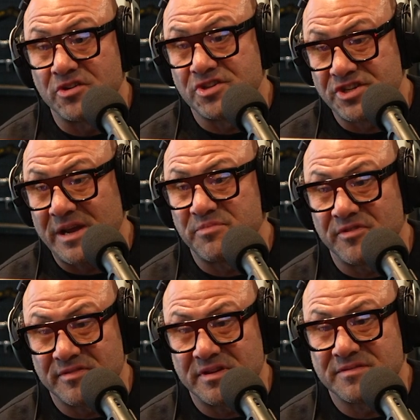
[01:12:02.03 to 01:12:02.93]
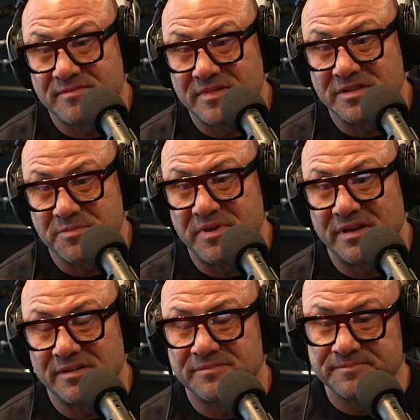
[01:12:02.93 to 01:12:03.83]
Yeah, it was pretty heavy. It was
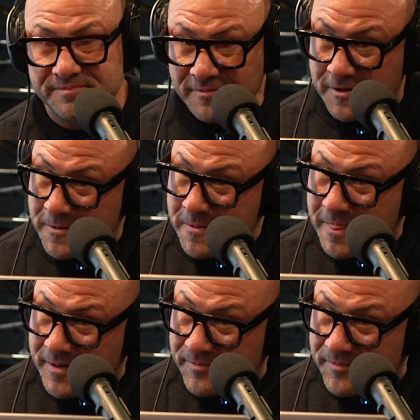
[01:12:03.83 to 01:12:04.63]
heavier than I needed to be. I